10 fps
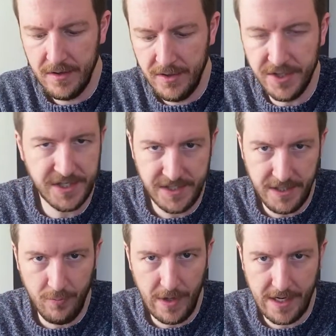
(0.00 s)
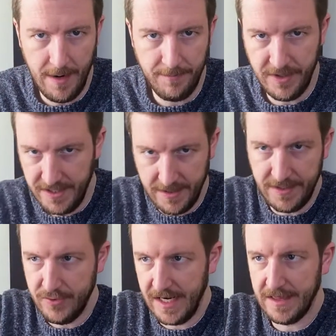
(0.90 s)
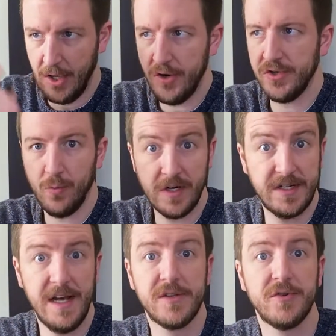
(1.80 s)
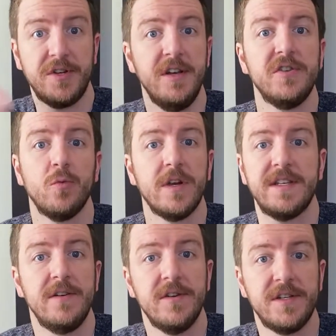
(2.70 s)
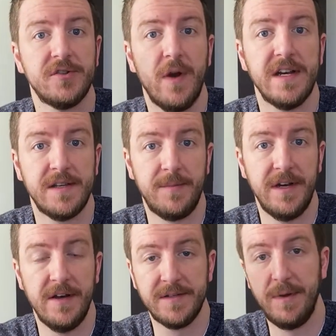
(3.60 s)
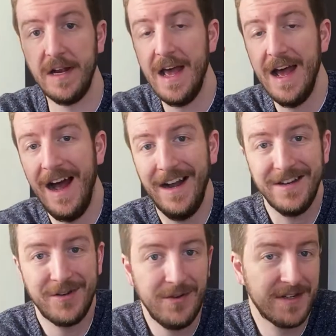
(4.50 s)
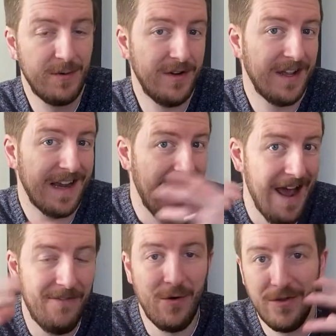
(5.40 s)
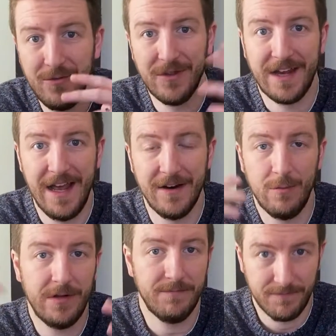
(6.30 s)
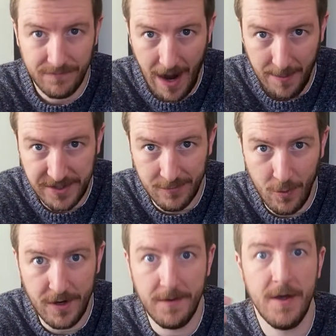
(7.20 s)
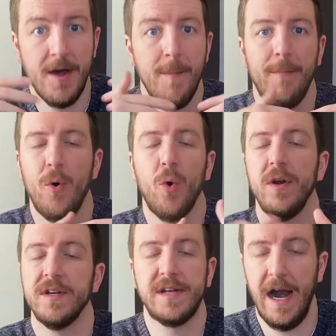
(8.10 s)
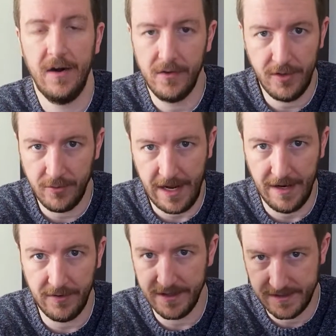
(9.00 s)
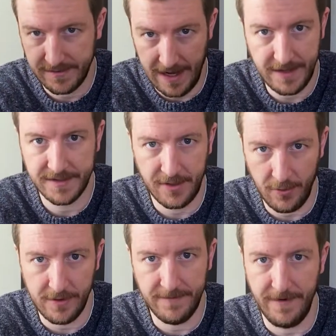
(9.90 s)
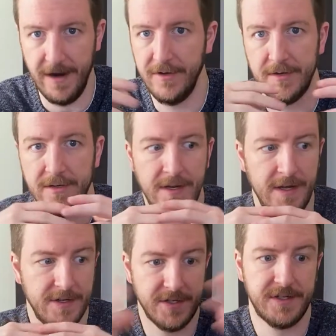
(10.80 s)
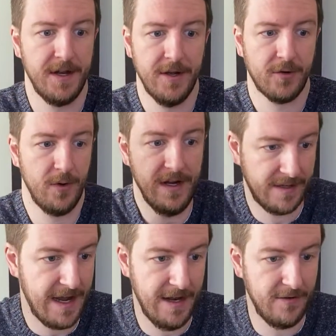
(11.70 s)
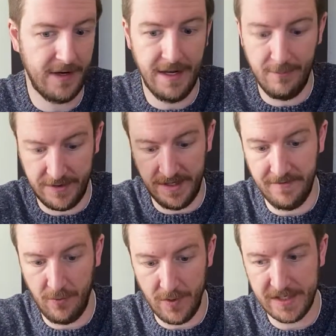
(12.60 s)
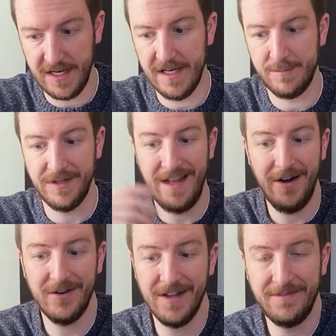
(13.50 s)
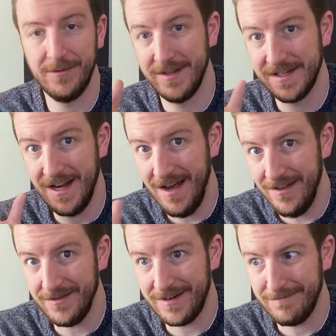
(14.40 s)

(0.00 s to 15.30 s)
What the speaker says: you just need to wick up. You need to use a larger wick size or change your wick series and try something else. But how do you do this when you're like halfway through the candle? Well, option one, pour an entirely new candle. That is totally fine. You could just create the candle again with a different wick size, but now you're left with this other